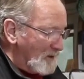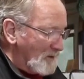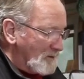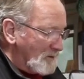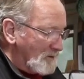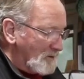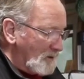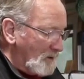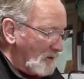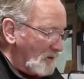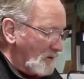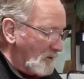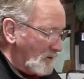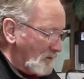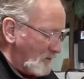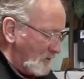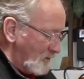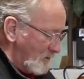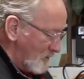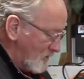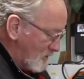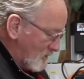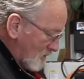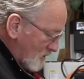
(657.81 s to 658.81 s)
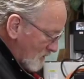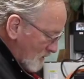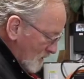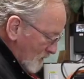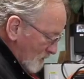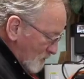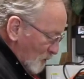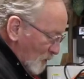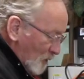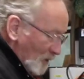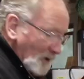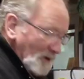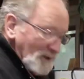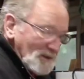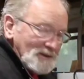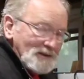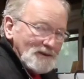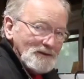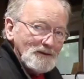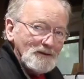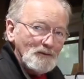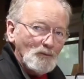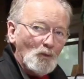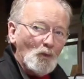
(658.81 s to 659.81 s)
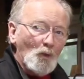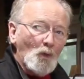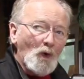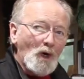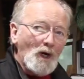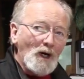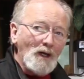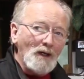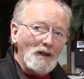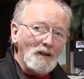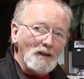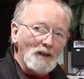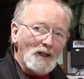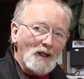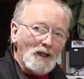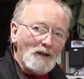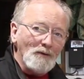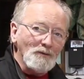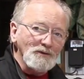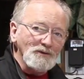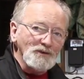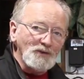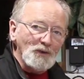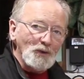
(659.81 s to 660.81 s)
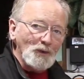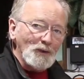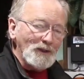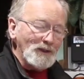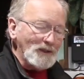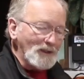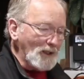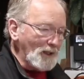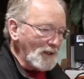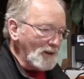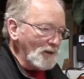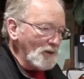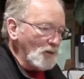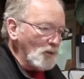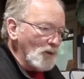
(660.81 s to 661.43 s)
So the pulleys. While I was doing that and